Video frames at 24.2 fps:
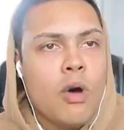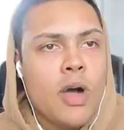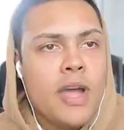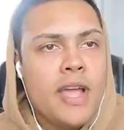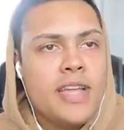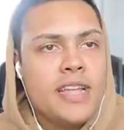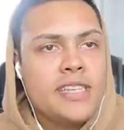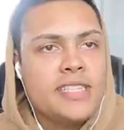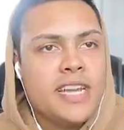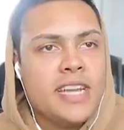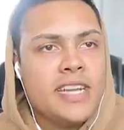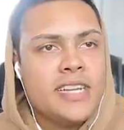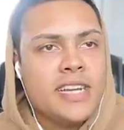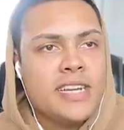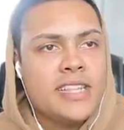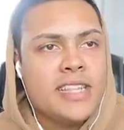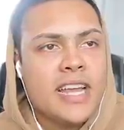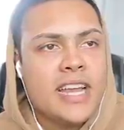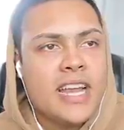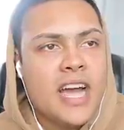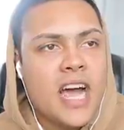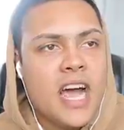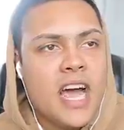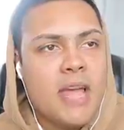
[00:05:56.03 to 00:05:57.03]
Why is it
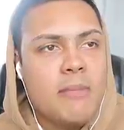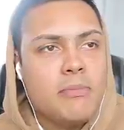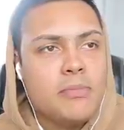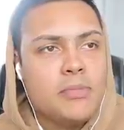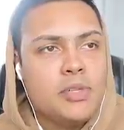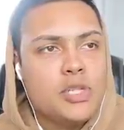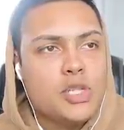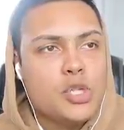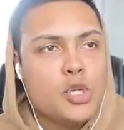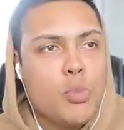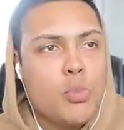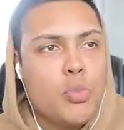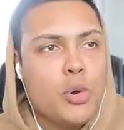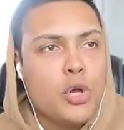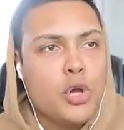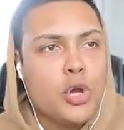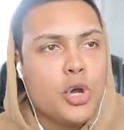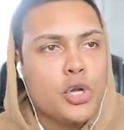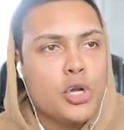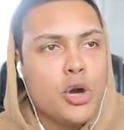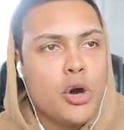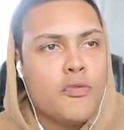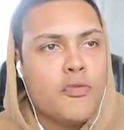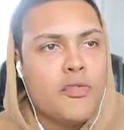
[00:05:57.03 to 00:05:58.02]
that I'm super
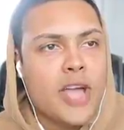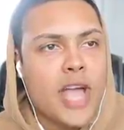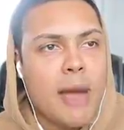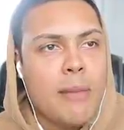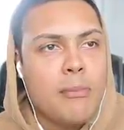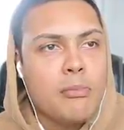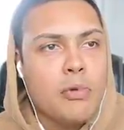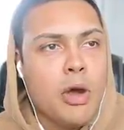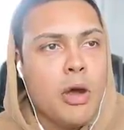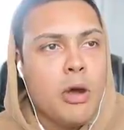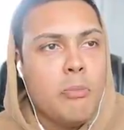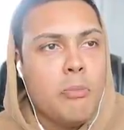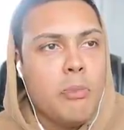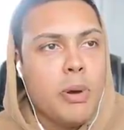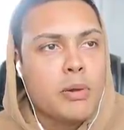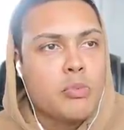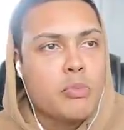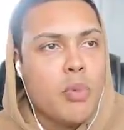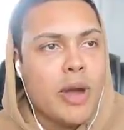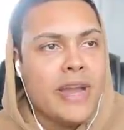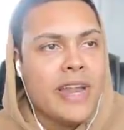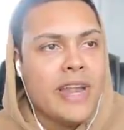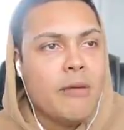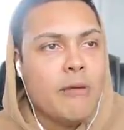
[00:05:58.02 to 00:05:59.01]
good off camera, but
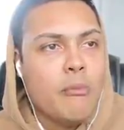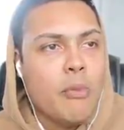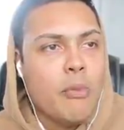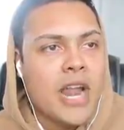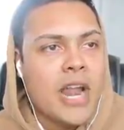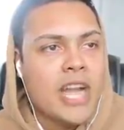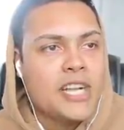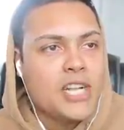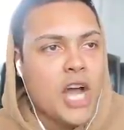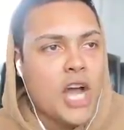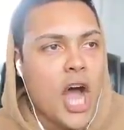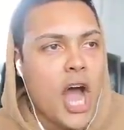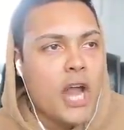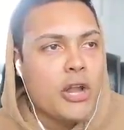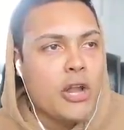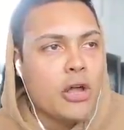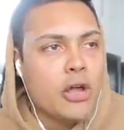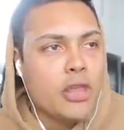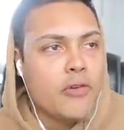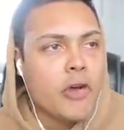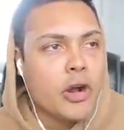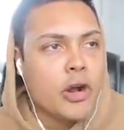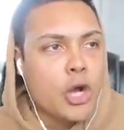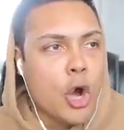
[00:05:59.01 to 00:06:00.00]
when it, when I turn
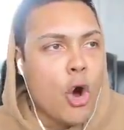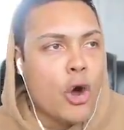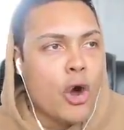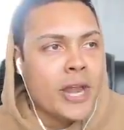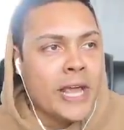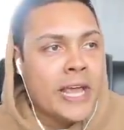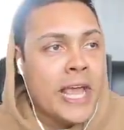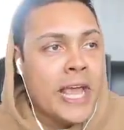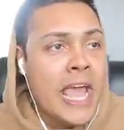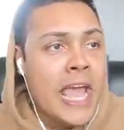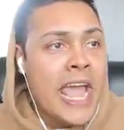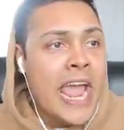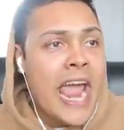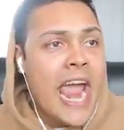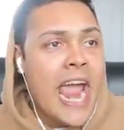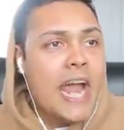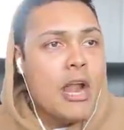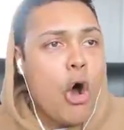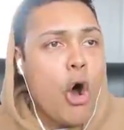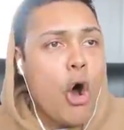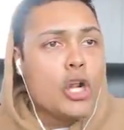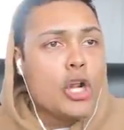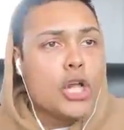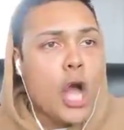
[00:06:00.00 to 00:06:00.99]
on the recording,
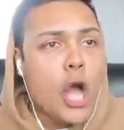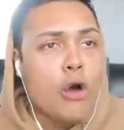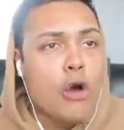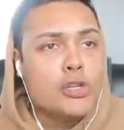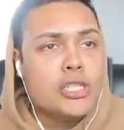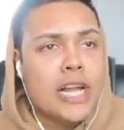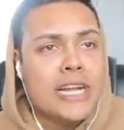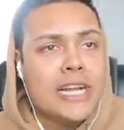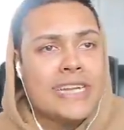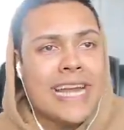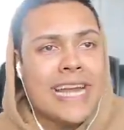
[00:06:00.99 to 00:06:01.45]
it all goes to